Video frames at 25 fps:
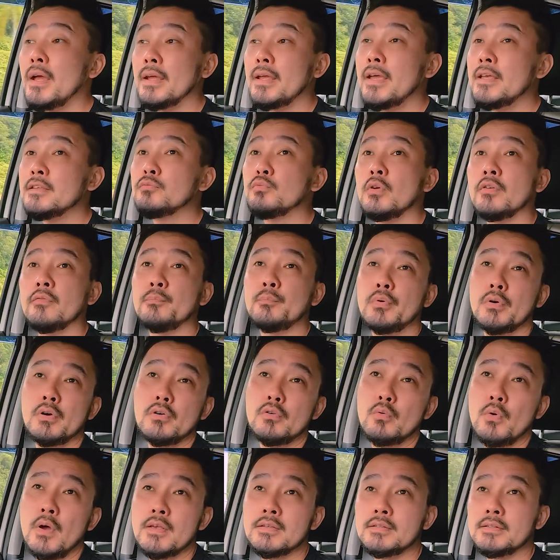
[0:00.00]
I guess with
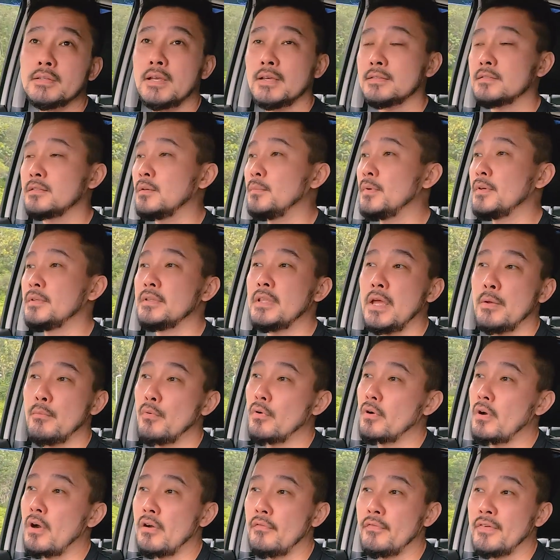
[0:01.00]
Perodua's customer
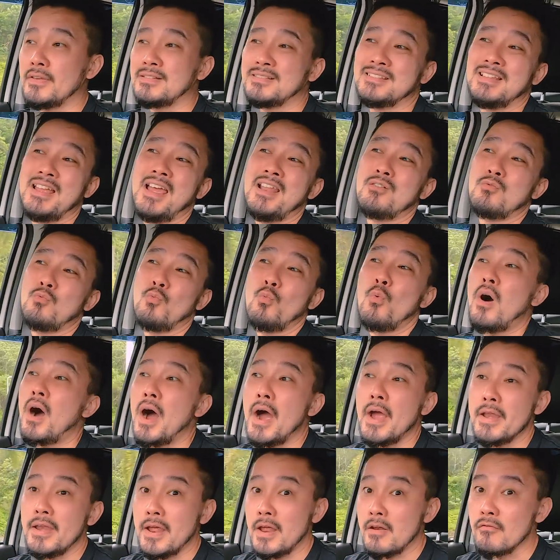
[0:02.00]
demographic that
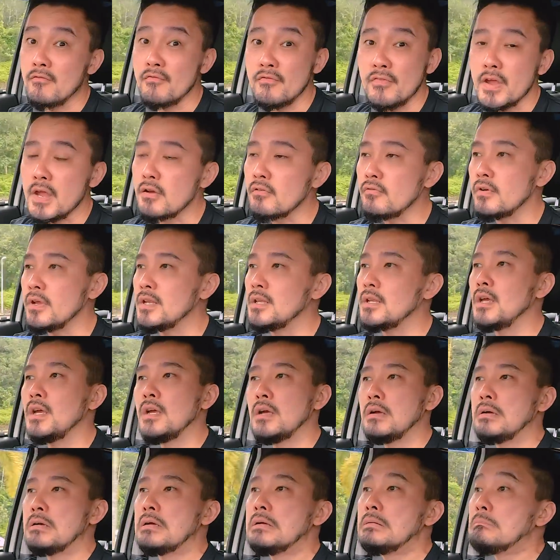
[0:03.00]
wide and varied,
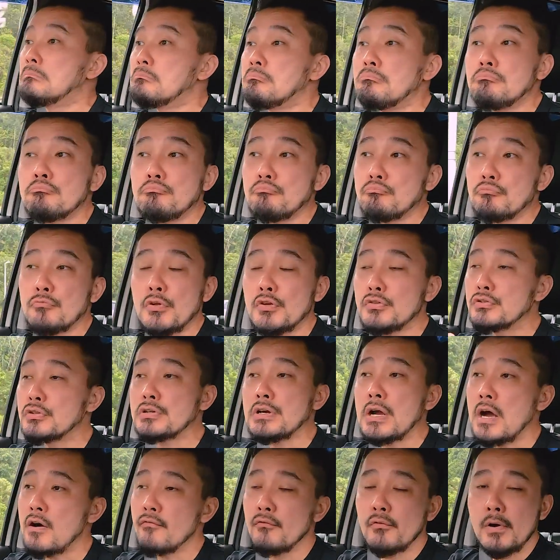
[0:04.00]
there's a
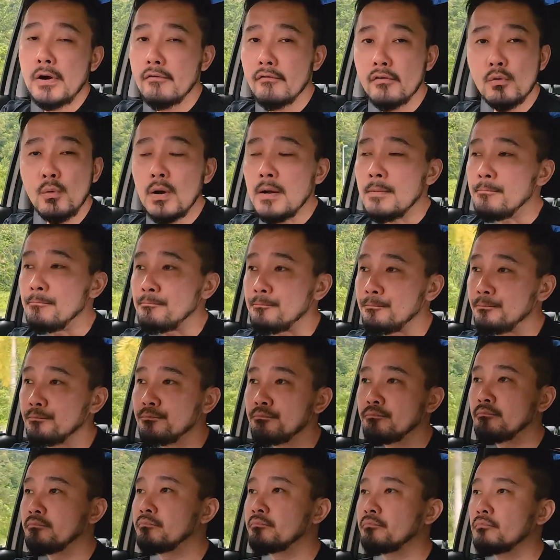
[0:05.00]
car for everyone.
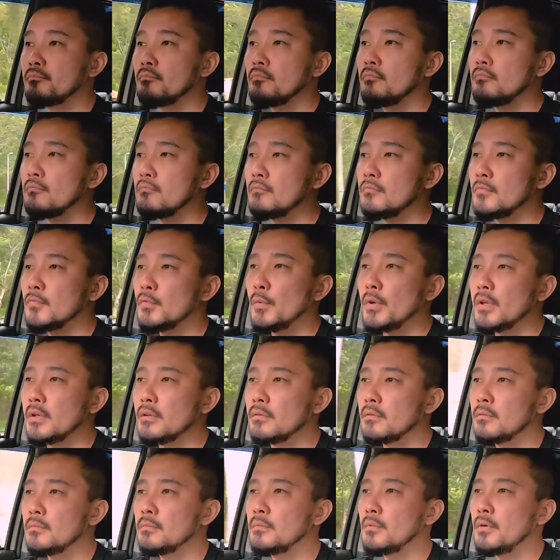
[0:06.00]
Wait,
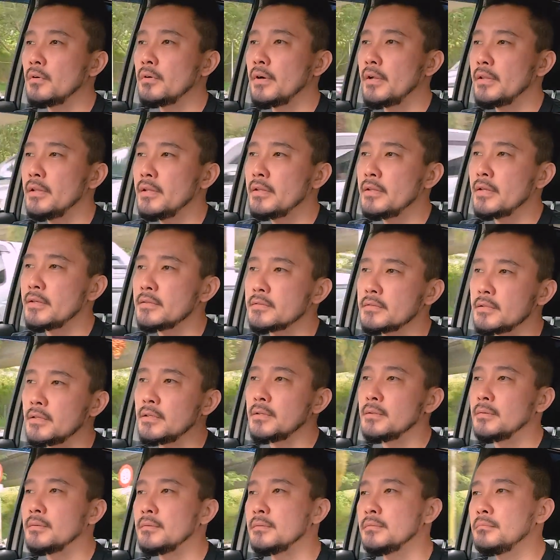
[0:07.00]
or rather there's
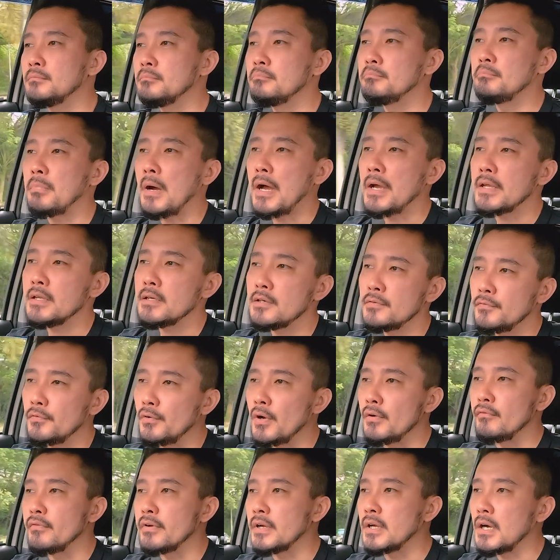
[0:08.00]
a buyer
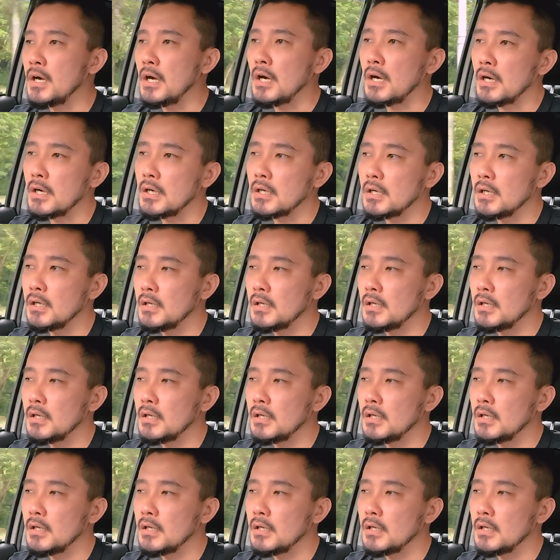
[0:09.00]
for every car.